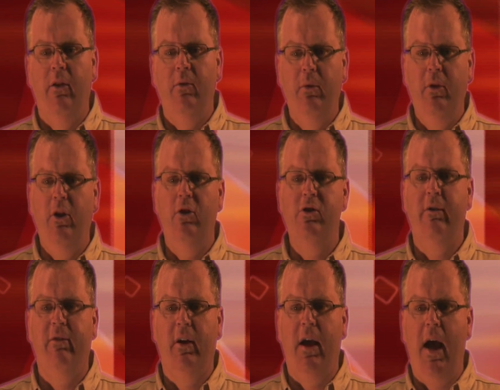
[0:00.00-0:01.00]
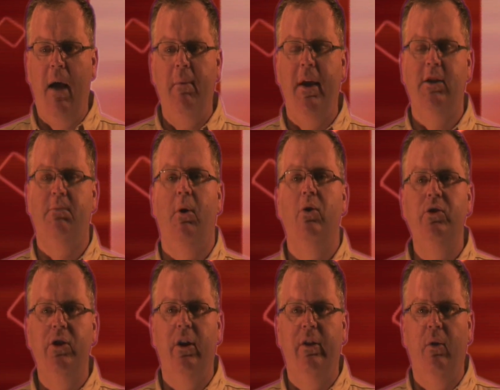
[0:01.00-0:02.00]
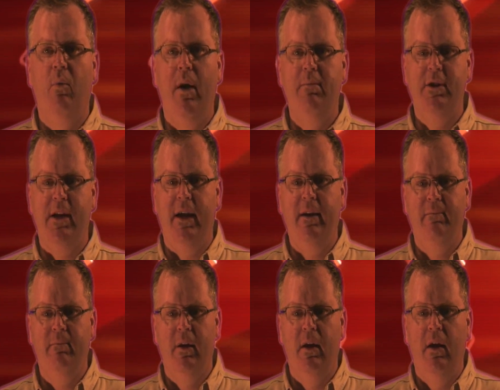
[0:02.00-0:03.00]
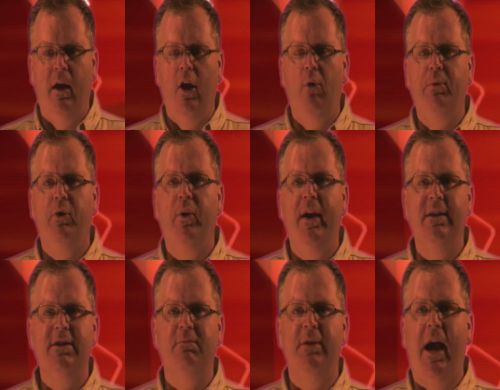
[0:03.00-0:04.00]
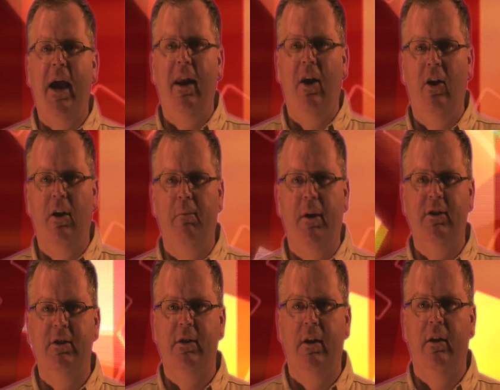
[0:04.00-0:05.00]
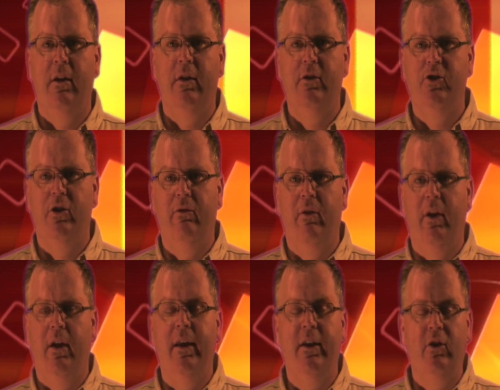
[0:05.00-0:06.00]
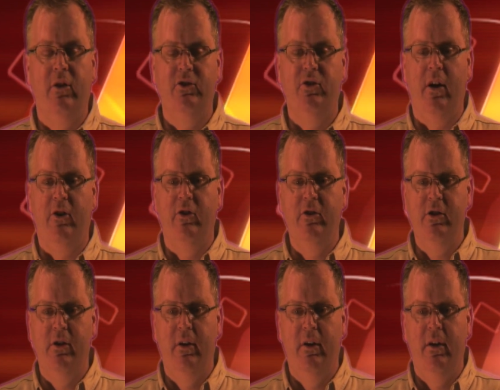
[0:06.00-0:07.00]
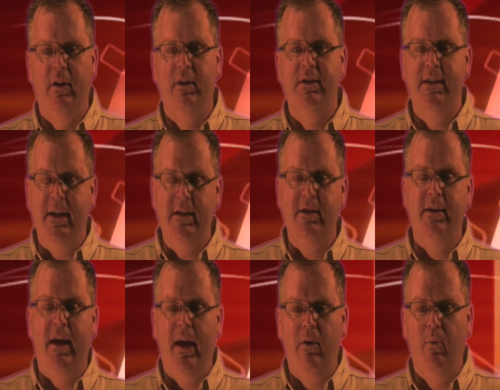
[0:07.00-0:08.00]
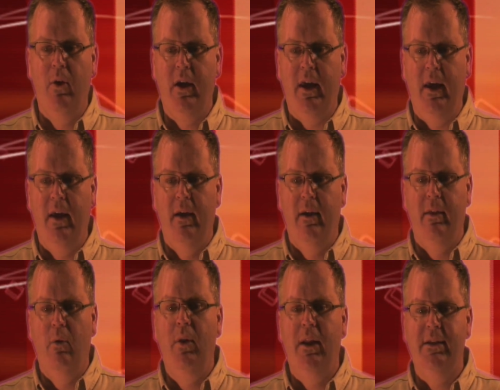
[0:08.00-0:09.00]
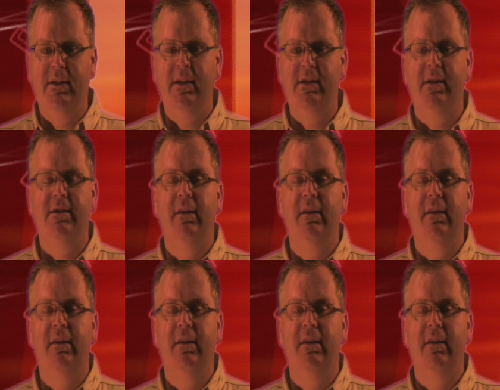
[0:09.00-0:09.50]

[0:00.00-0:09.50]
through the use of comments posted on the website, I hope to create some dialogue amongst clinical instructors, seasoned and rookie, that will assist us